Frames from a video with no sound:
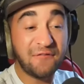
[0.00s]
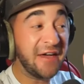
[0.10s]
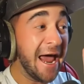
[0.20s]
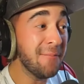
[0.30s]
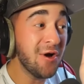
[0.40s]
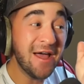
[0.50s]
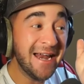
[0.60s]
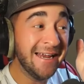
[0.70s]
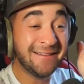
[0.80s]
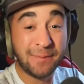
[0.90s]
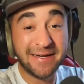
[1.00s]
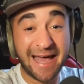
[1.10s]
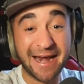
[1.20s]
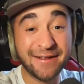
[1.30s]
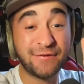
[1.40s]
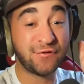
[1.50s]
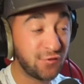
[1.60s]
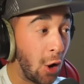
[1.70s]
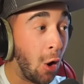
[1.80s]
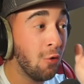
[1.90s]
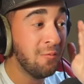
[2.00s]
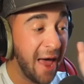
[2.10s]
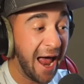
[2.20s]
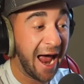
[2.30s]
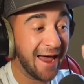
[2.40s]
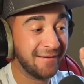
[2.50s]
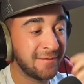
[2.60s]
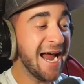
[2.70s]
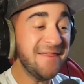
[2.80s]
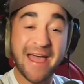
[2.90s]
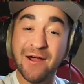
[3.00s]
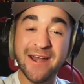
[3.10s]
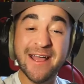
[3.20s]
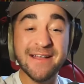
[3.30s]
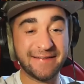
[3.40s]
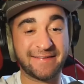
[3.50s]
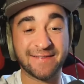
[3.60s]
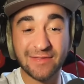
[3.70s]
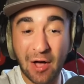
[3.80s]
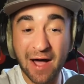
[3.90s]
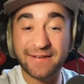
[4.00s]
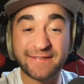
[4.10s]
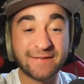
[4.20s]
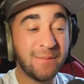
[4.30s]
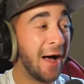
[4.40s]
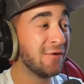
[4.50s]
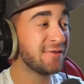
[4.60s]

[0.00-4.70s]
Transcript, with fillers: camera, and he's been getting so mad. And there it is, Locks Smells